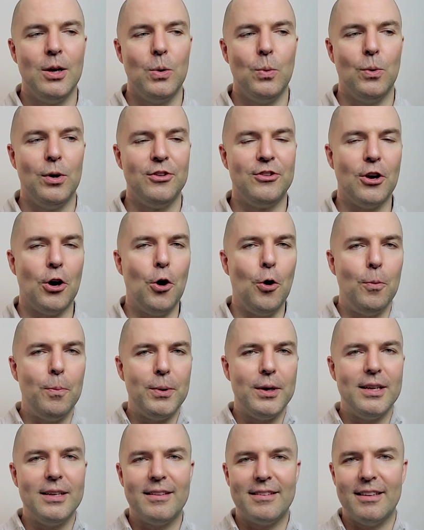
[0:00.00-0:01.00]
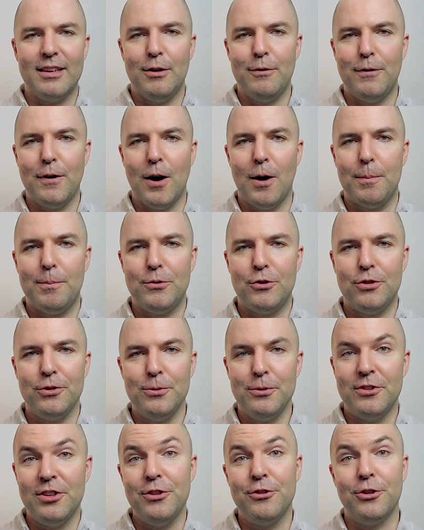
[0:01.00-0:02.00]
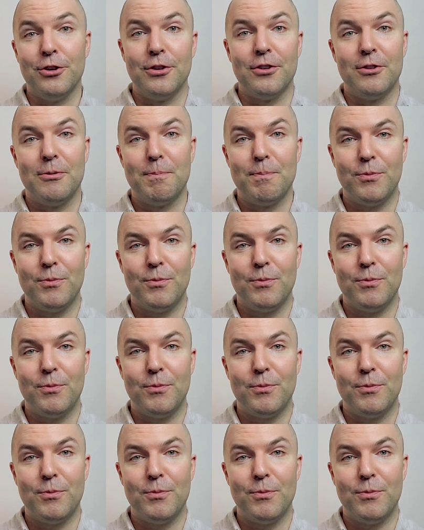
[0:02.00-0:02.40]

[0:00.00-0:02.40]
was open itself up to teachers.